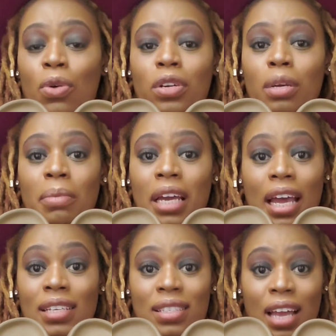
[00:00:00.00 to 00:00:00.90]
holding a big
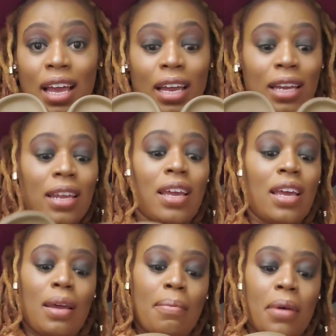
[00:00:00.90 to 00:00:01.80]
ass 9,
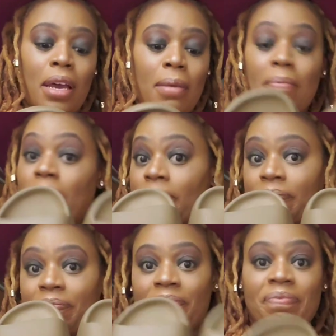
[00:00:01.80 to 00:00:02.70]
but
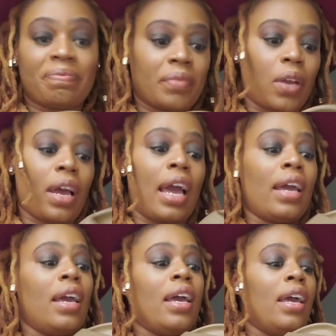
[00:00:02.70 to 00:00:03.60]
okay.